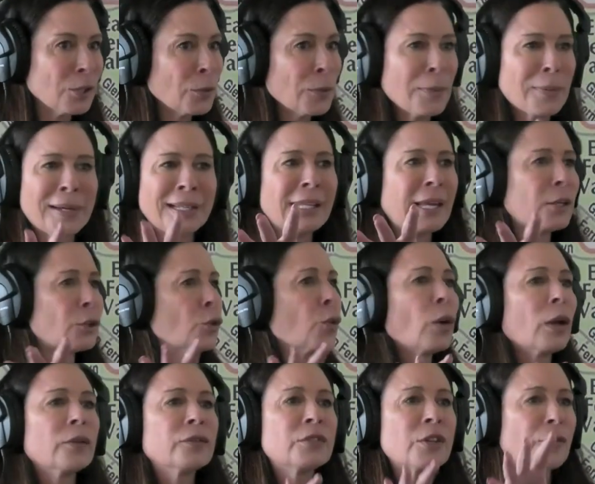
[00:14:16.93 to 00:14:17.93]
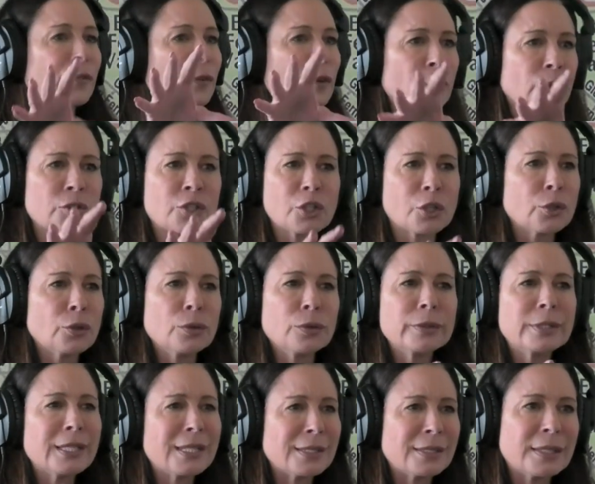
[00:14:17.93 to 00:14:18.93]
There were probably like 12 different
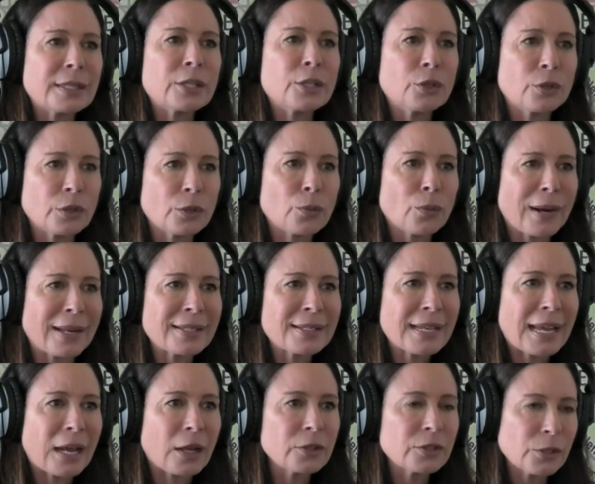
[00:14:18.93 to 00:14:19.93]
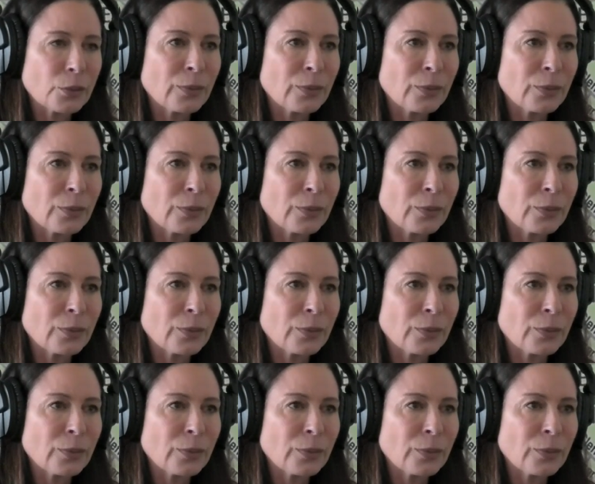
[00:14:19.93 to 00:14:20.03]
jacuzzis that you could rent out.